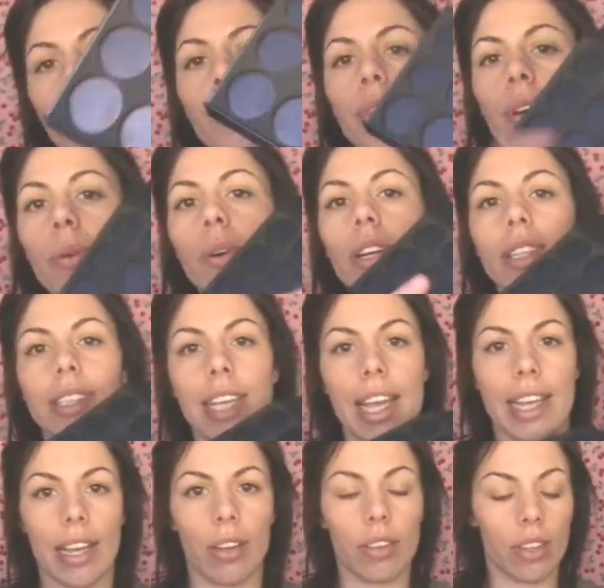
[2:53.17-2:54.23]
If you don't want to
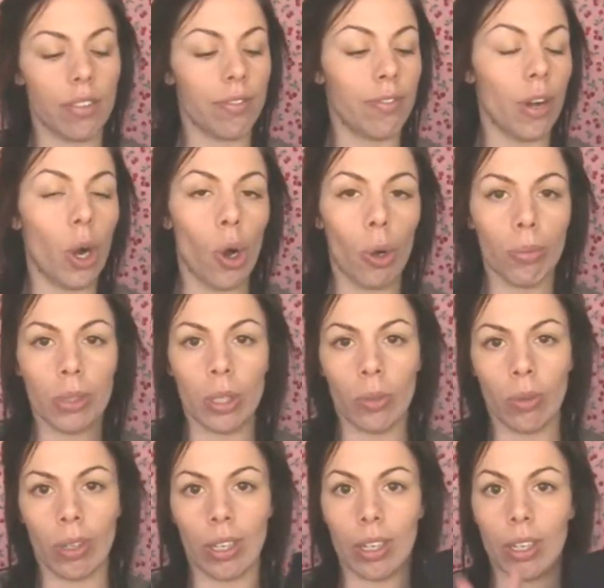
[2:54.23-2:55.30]
take out the foam,
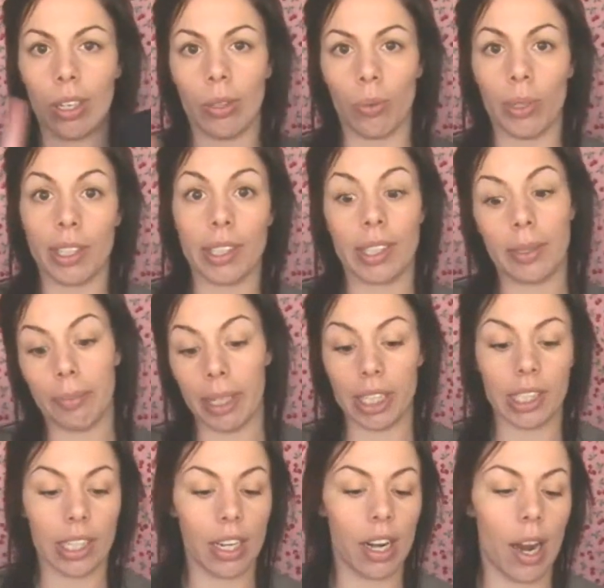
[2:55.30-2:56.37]
don't want to risk
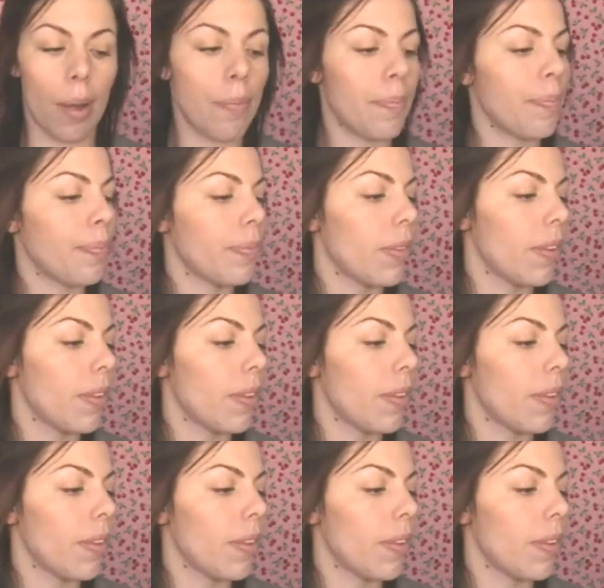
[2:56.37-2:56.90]
messing it up,